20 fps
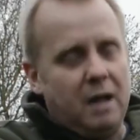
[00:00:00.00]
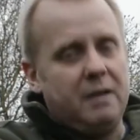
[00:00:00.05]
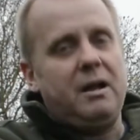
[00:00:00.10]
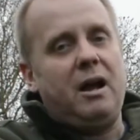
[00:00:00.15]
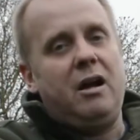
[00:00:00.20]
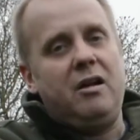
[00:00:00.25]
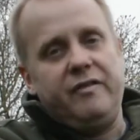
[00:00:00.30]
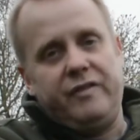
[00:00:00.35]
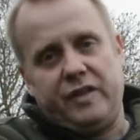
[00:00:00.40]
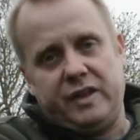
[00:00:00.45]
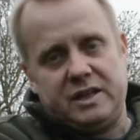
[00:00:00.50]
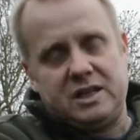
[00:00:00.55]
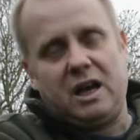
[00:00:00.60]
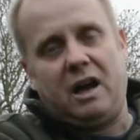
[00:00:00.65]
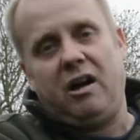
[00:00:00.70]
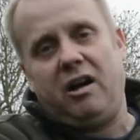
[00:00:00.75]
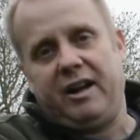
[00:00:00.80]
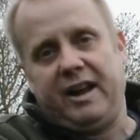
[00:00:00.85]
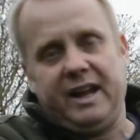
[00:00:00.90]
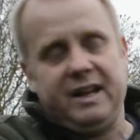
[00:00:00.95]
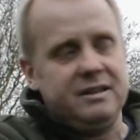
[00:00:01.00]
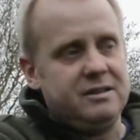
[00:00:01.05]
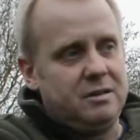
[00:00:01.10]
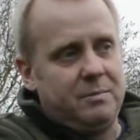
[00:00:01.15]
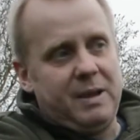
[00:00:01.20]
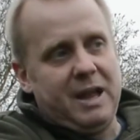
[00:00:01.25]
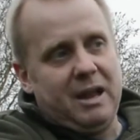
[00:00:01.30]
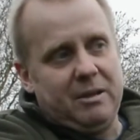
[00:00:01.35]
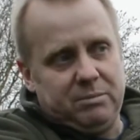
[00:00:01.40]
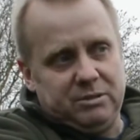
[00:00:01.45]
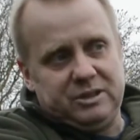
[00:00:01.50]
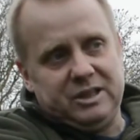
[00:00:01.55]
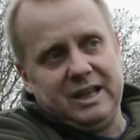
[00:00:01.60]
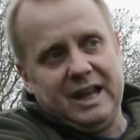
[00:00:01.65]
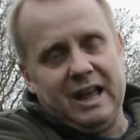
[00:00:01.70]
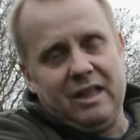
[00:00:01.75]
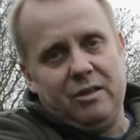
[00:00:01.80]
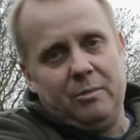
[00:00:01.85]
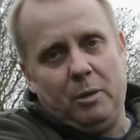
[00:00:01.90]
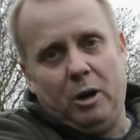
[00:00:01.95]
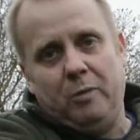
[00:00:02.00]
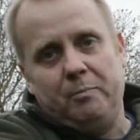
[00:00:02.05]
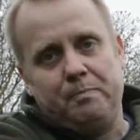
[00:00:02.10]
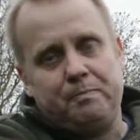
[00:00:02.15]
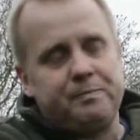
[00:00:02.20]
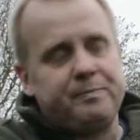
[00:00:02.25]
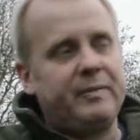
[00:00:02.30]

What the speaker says: over the target to be able to get them on,